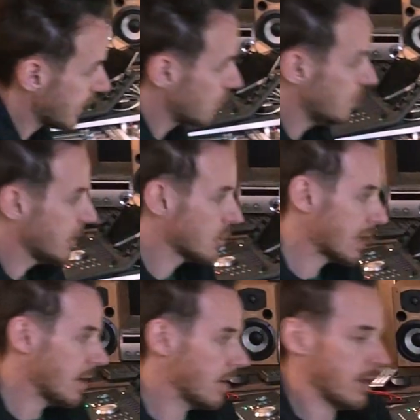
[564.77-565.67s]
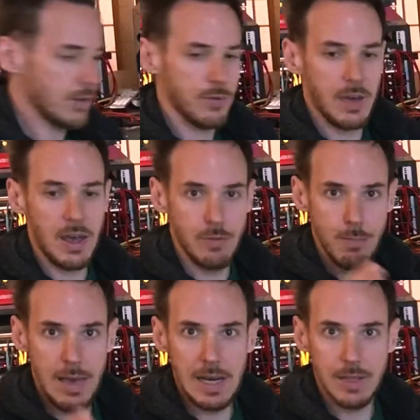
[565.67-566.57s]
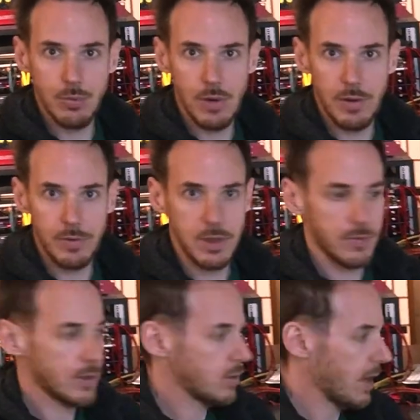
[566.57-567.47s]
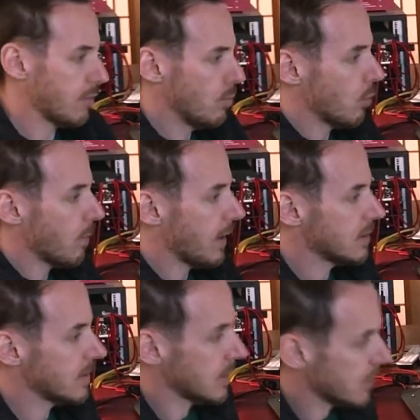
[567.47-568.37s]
digital, and if you have a ballad where I think we could have more bass, I can